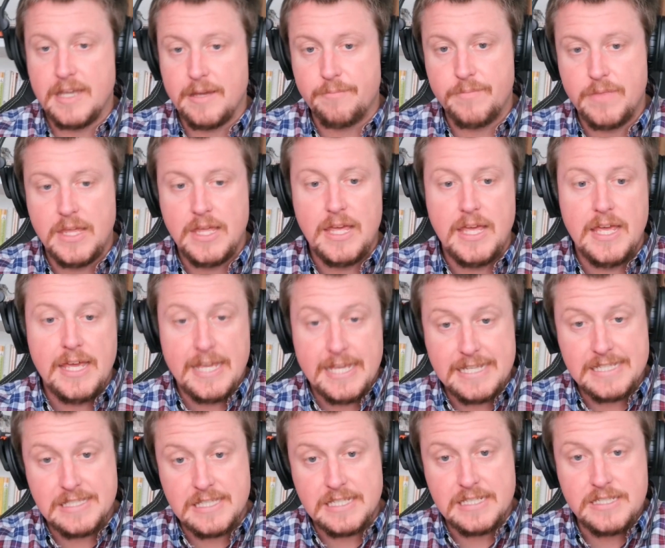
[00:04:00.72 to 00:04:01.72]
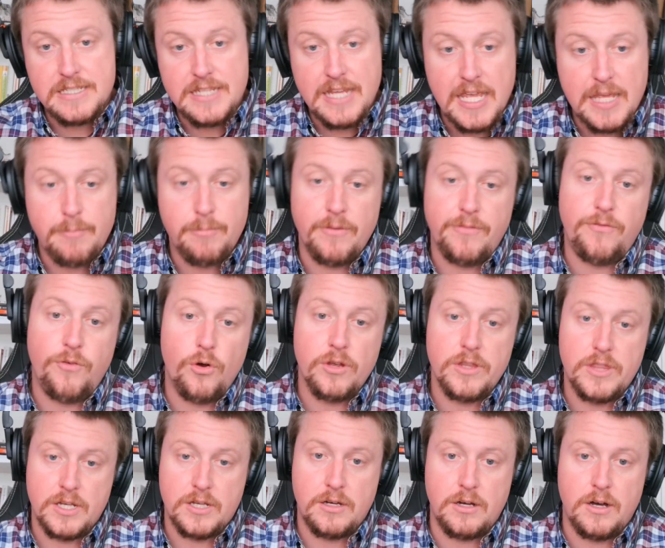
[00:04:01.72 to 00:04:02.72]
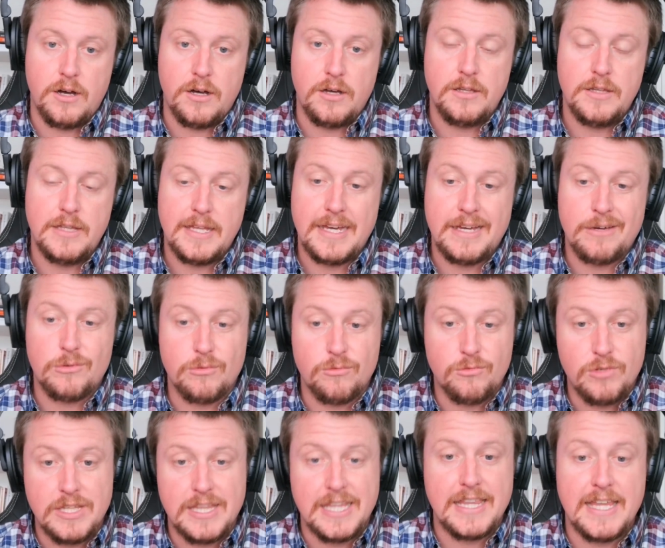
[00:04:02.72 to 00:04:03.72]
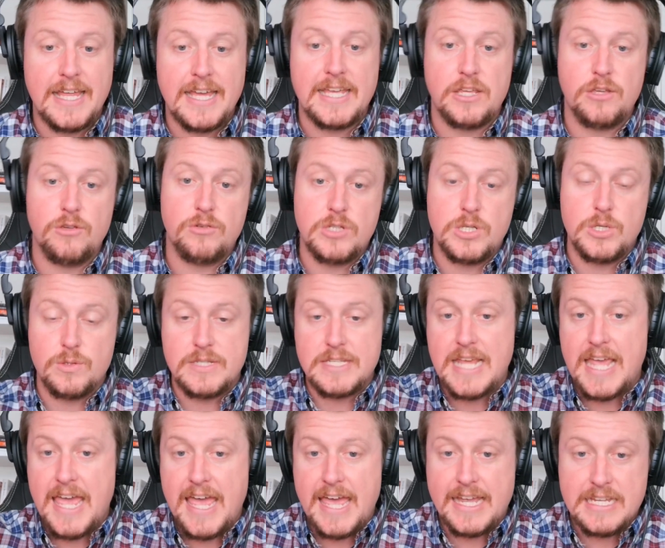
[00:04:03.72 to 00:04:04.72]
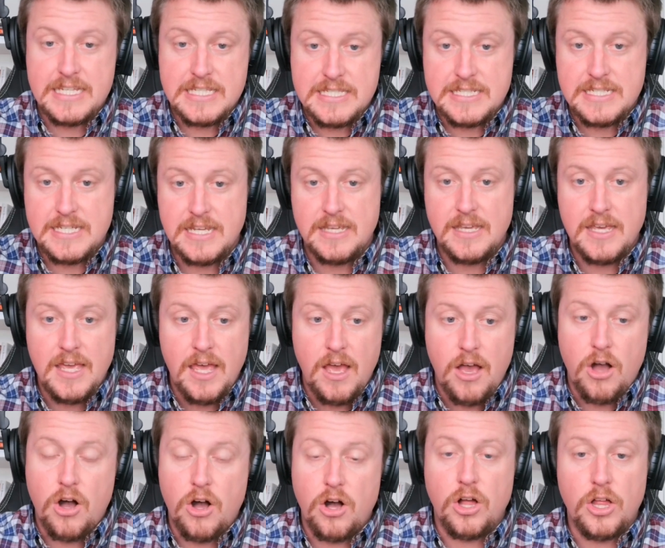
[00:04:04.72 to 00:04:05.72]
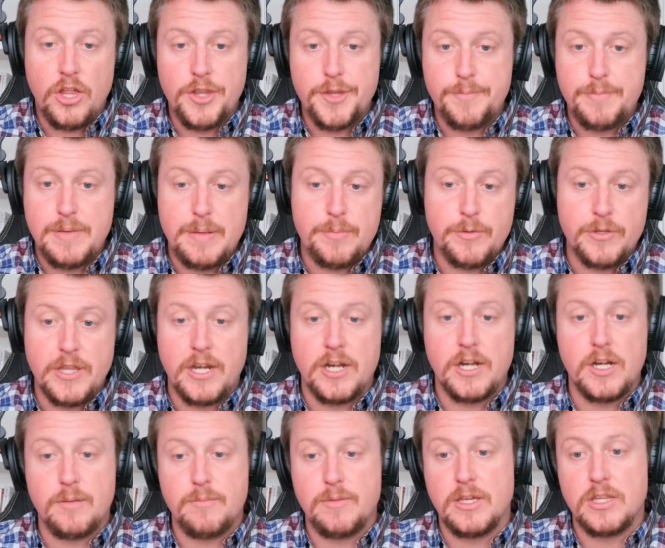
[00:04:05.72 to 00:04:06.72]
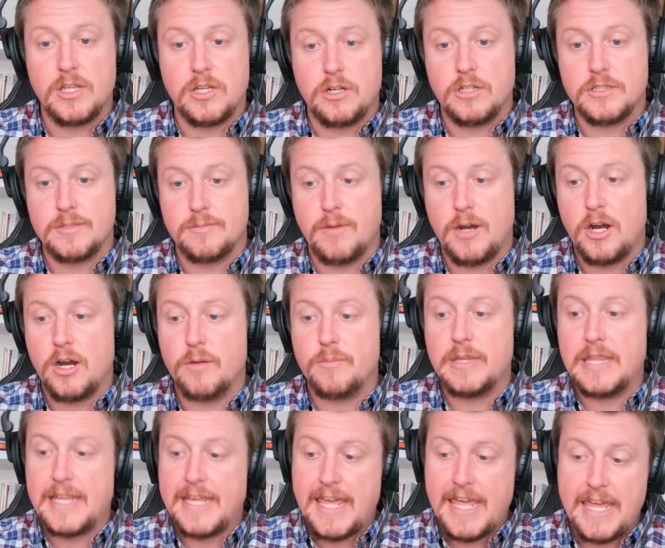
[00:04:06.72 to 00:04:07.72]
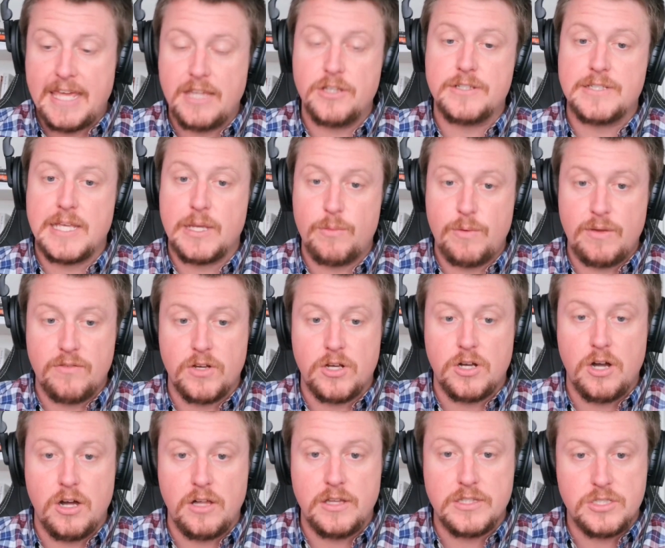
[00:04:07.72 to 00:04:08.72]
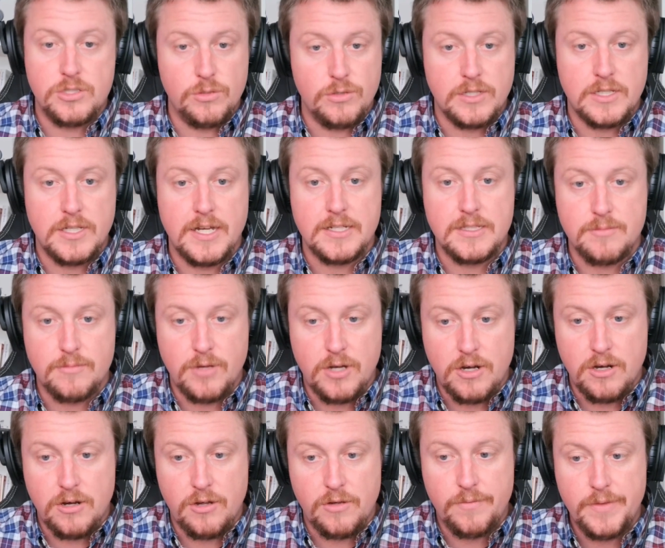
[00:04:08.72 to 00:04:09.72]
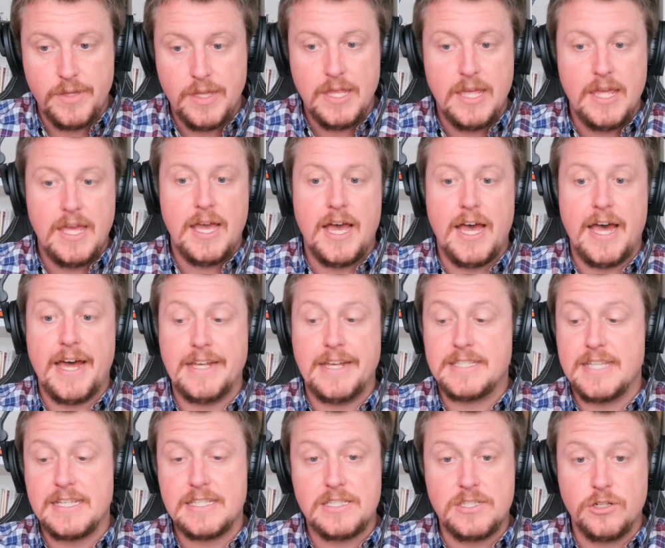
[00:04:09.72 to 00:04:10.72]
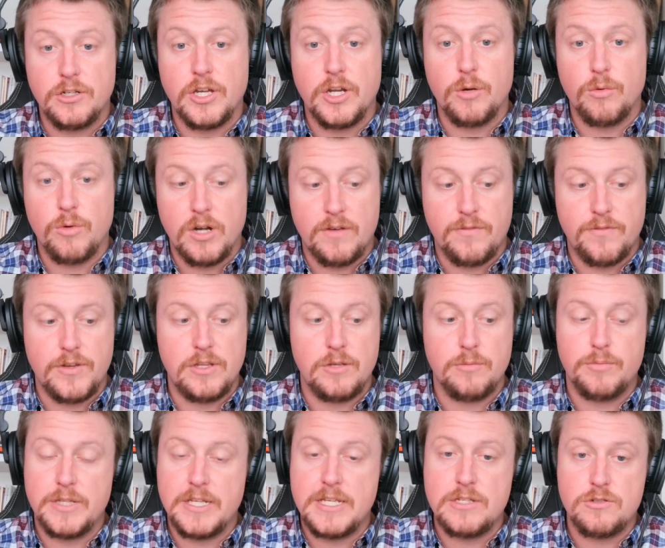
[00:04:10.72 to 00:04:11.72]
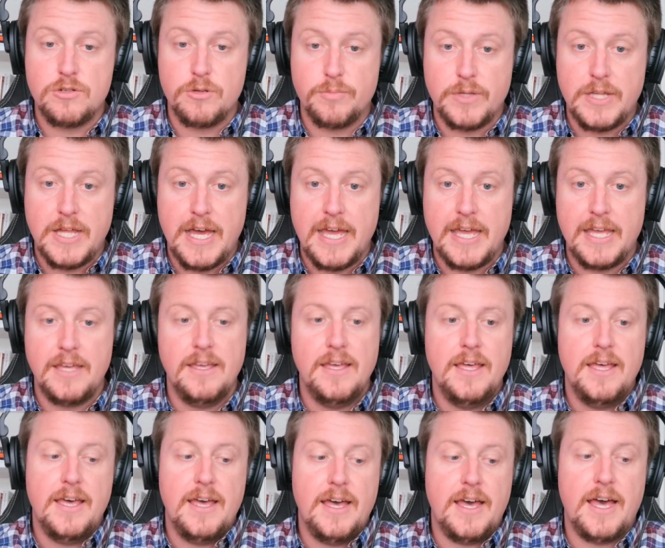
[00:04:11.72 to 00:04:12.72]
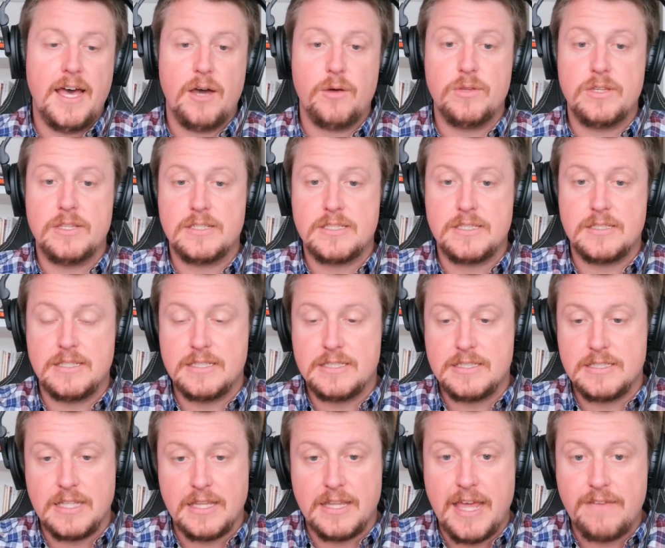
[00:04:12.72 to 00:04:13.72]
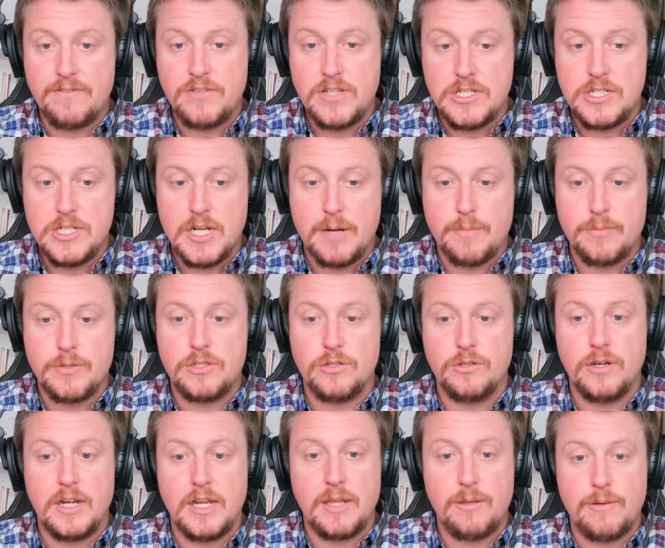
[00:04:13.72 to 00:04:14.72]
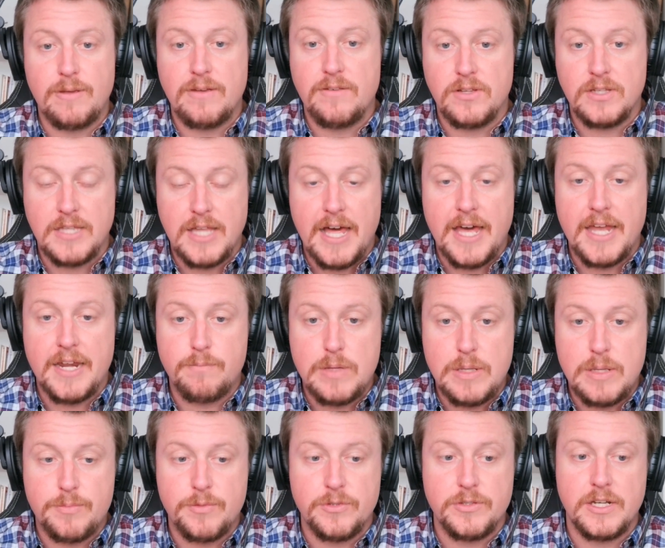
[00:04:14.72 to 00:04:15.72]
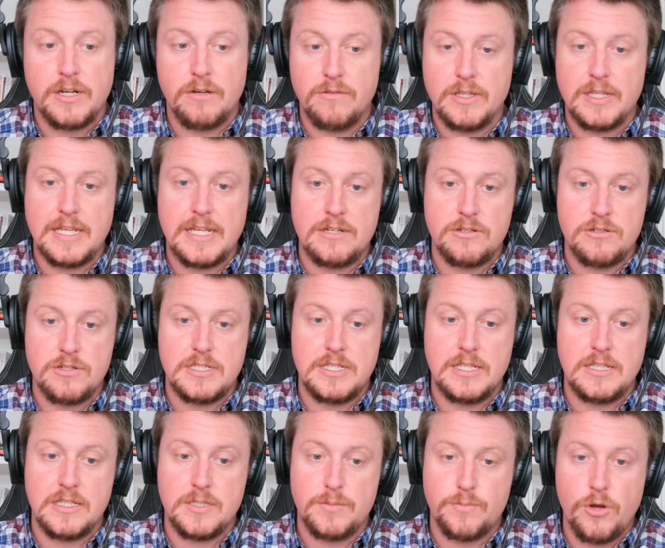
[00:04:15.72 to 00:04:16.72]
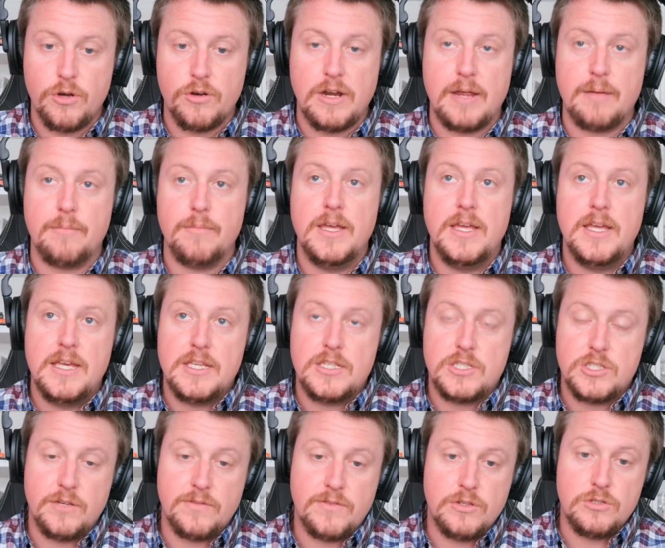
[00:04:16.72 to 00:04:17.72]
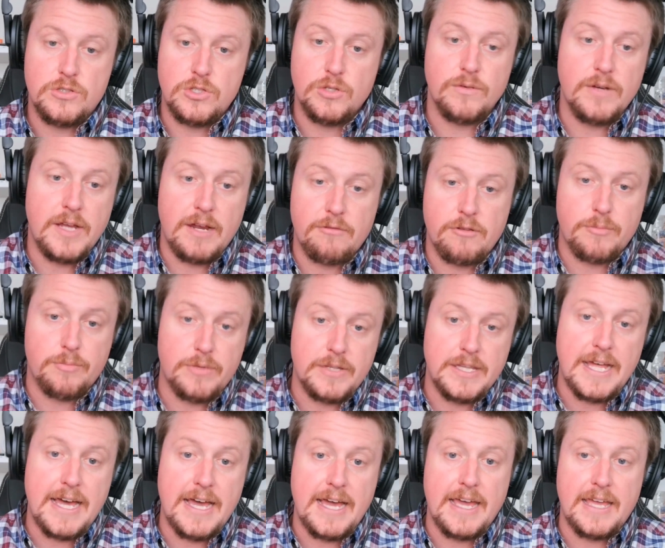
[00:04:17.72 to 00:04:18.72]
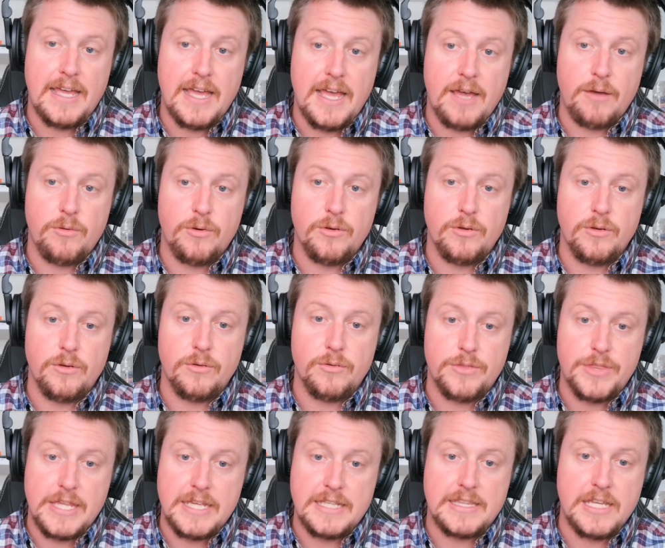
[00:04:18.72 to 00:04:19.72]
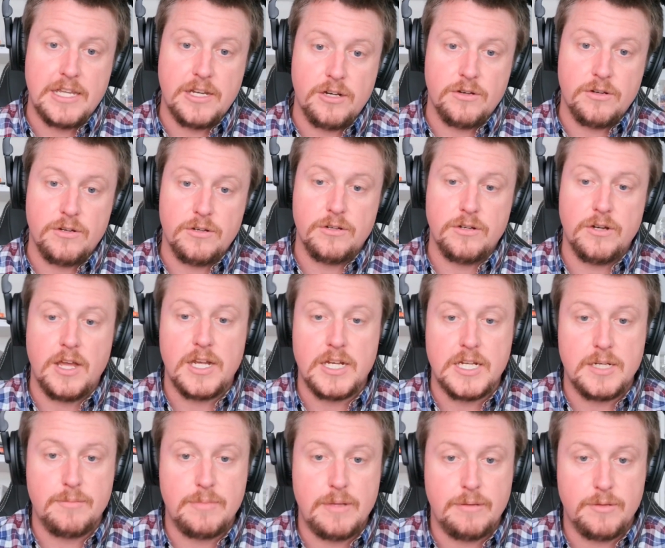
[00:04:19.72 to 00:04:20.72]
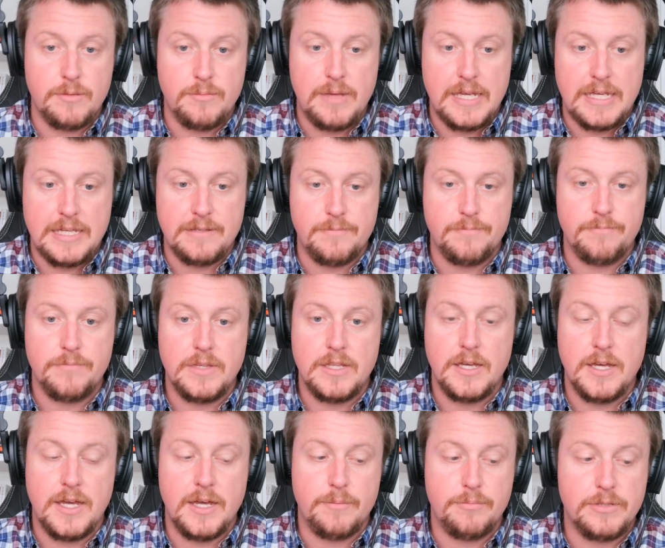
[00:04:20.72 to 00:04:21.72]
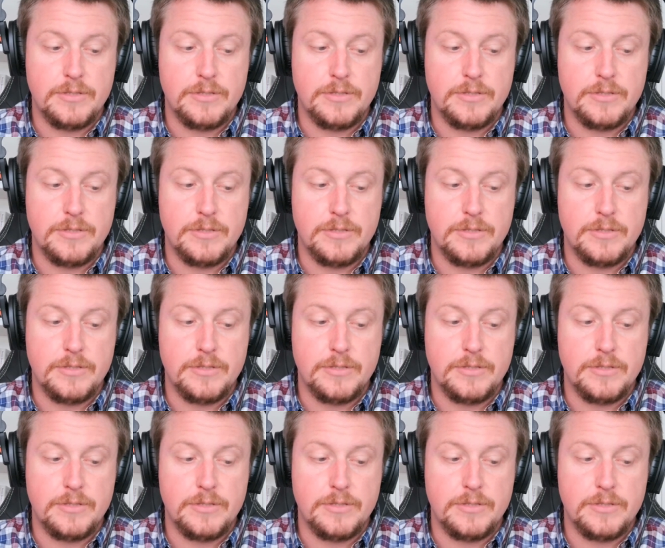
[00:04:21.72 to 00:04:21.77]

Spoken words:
Next step is the day before the call. I would really like you to text all the people that are going to be on the call tomorrow. I'll be like, hey, it looks like we have a call at 2:00 tomorrow. Is that still going to work for you? Please reply. This is a life-changing opportunity, and we have a lot of people that are really interested in this program. So if you do not reply, I will think that you're not going to be able to make it.